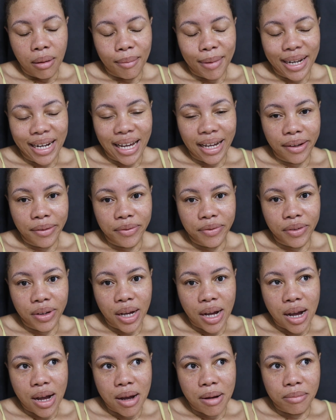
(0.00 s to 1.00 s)
life.
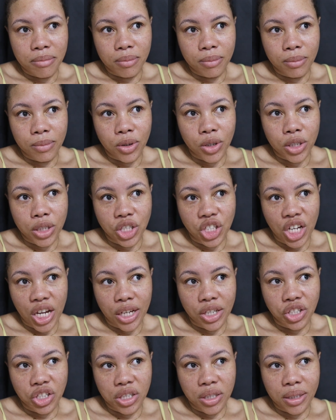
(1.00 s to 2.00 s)
Good
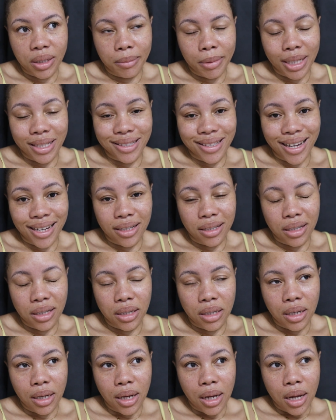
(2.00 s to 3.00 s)
changes. I'm
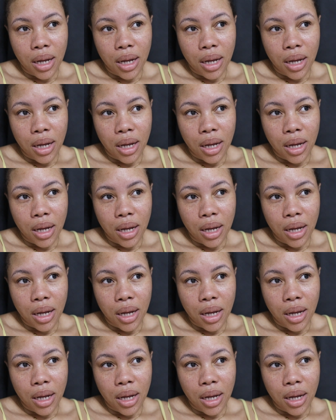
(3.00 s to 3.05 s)
excited.